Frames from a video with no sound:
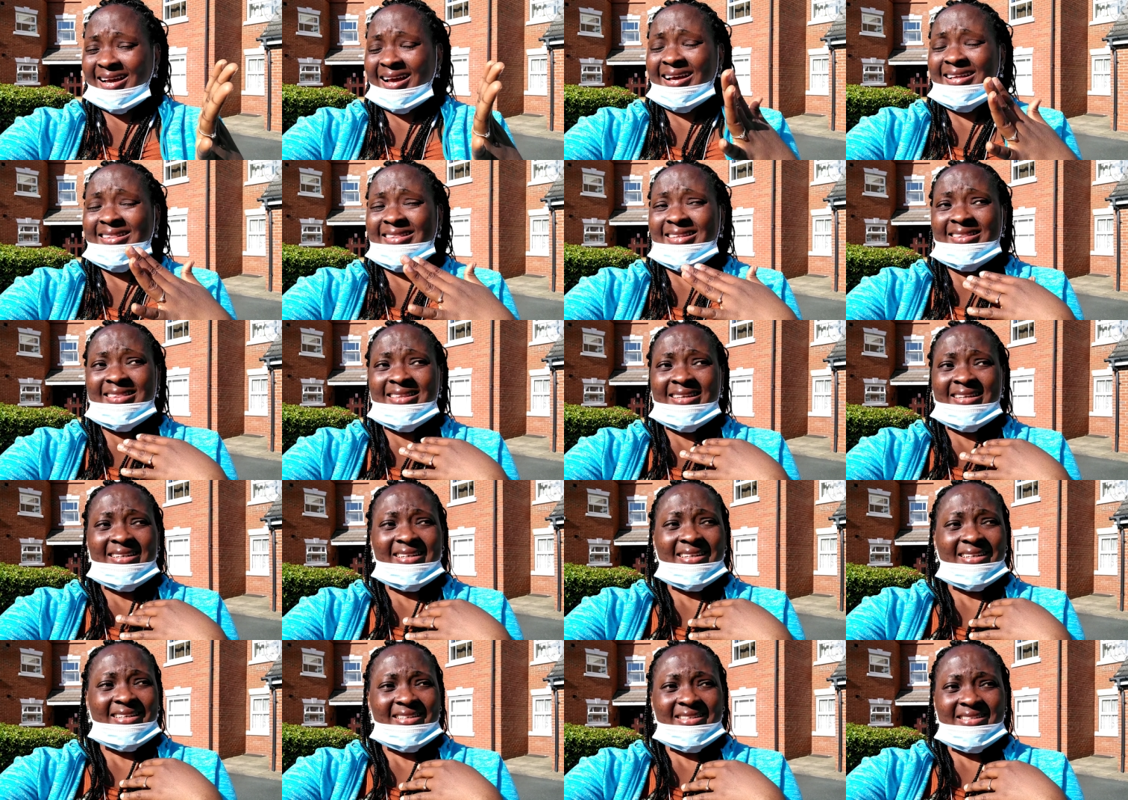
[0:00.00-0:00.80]
And the
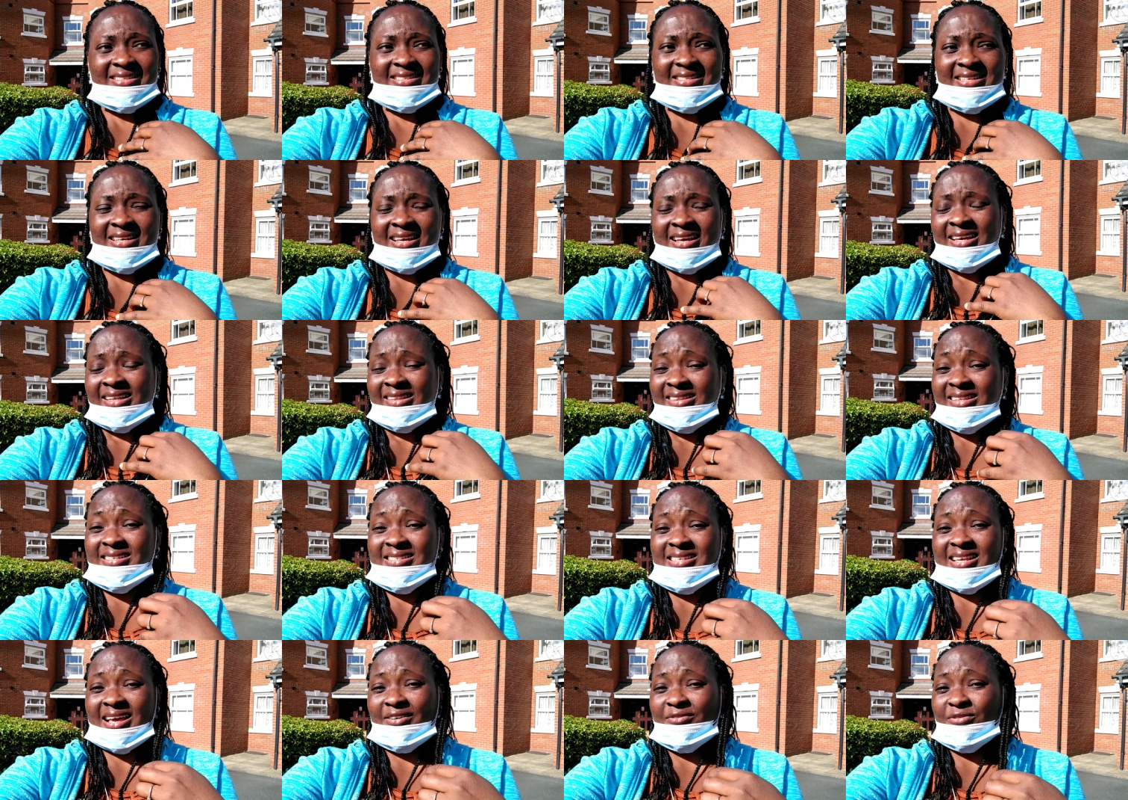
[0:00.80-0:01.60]
thing is,
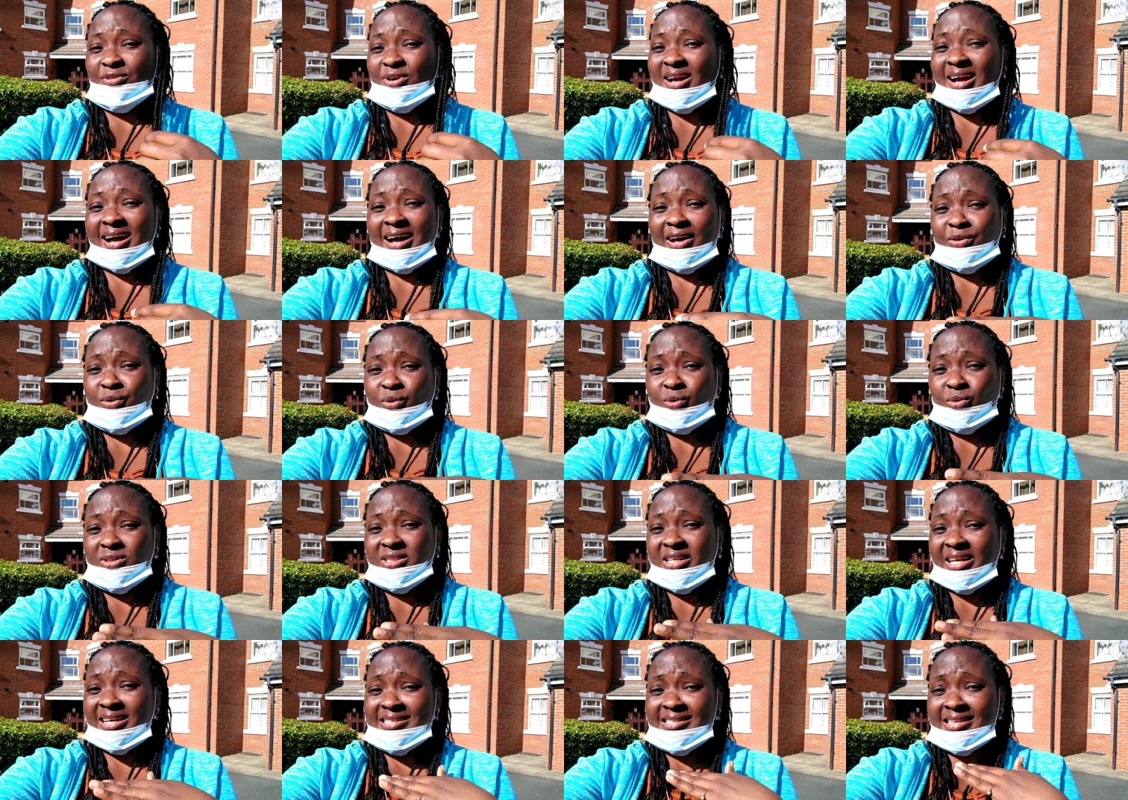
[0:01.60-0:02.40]
this
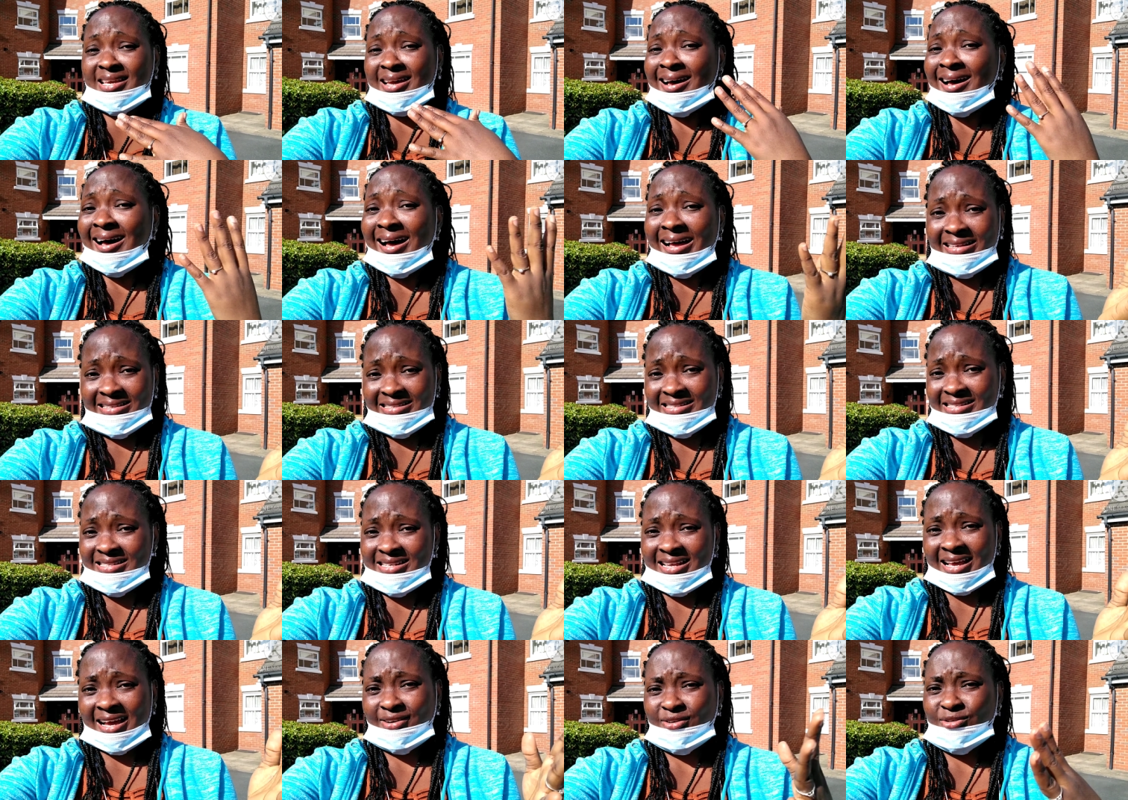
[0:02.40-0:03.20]
avocado, they're
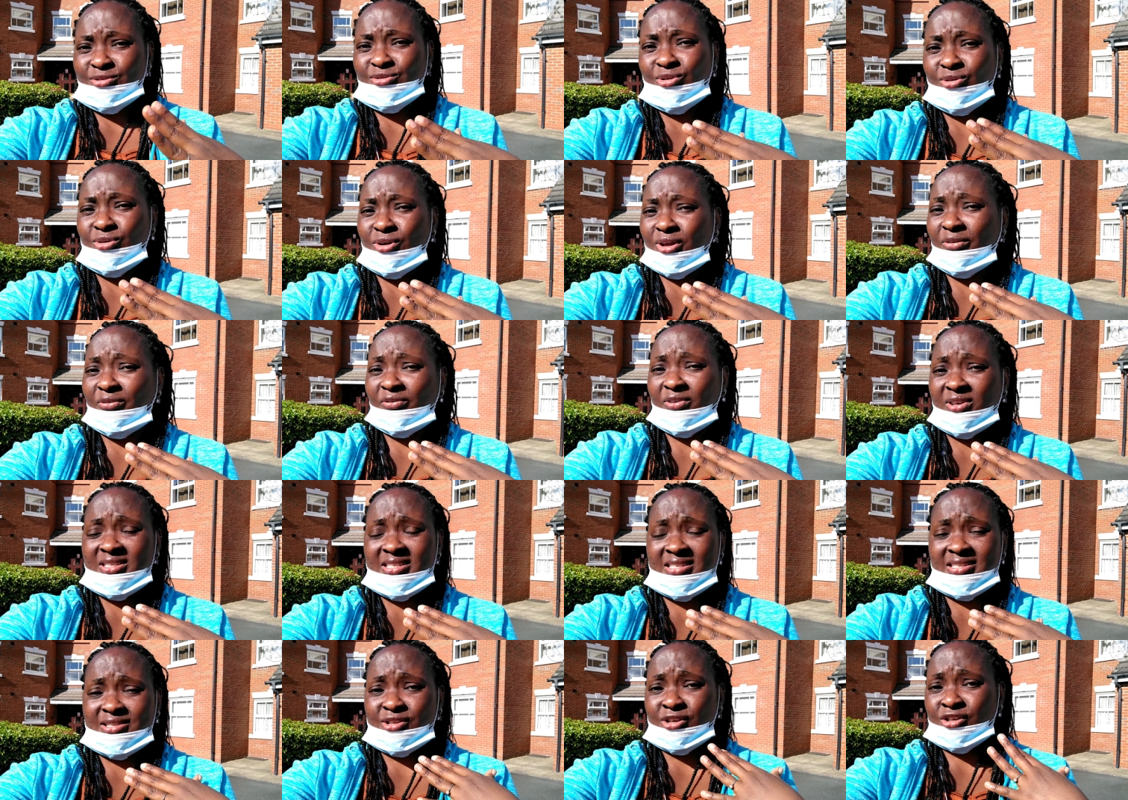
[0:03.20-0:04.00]
scarce. I don't know if
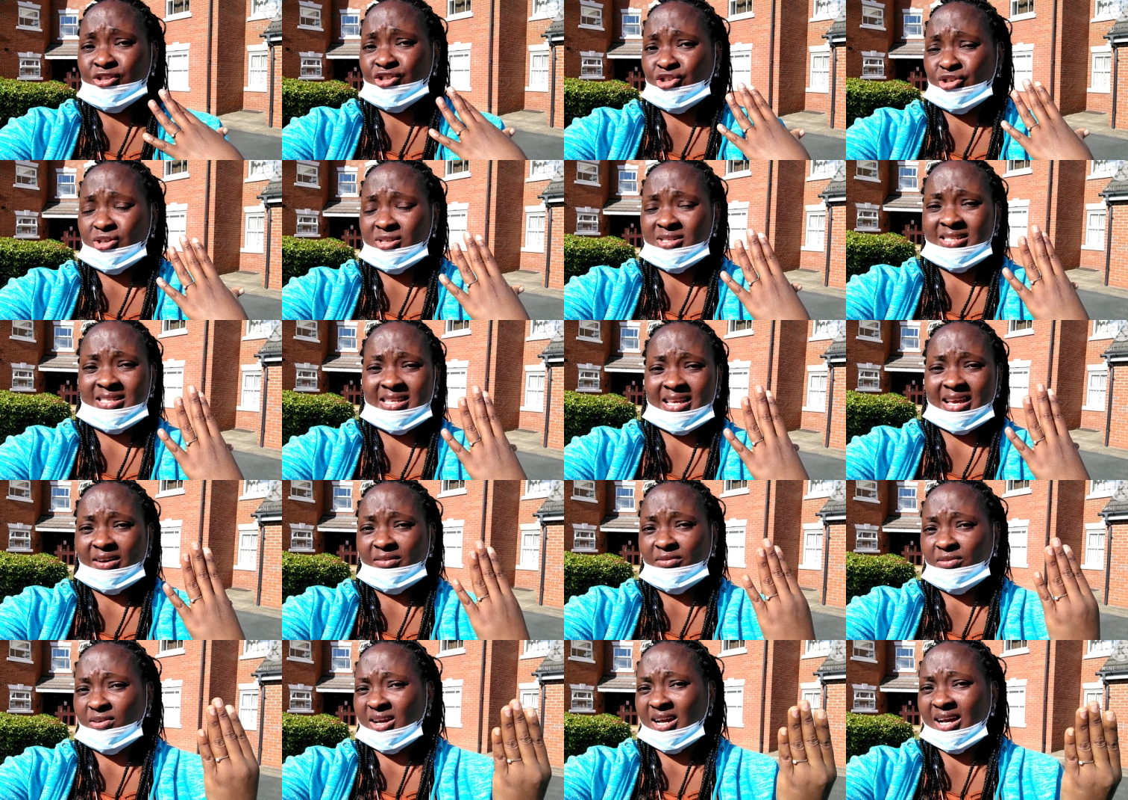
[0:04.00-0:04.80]
it's not just the
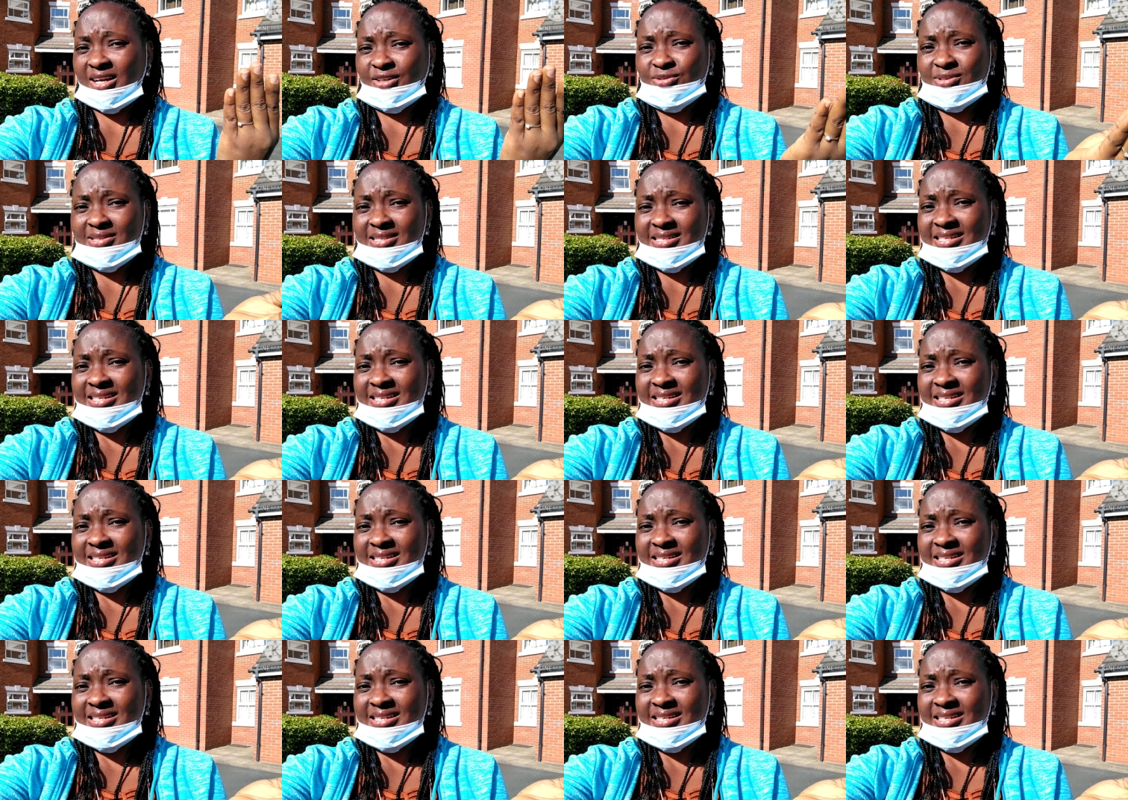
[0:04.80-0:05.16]
avocado